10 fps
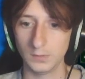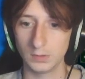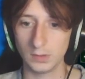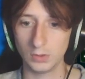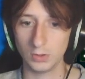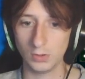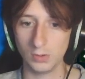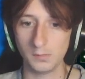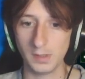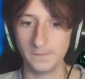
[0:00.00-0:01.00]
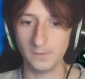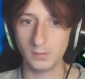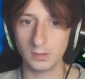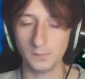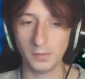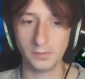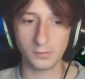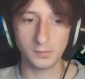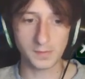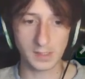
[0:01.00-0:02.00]
Just ensure combat and food is off both
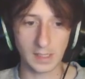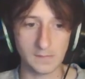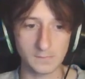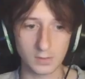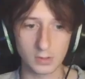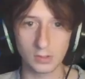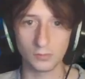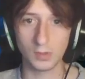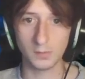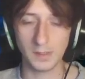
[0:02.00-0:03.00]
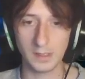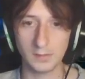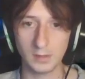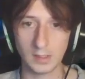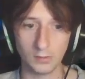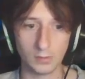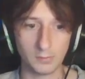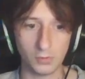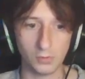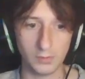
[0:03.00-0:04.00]
groups again, because you're going to run up here and
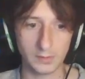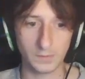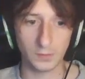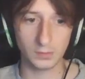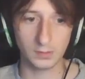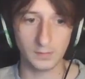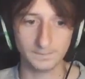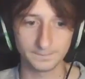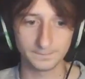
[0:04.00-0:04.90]
grab all this food, yeah?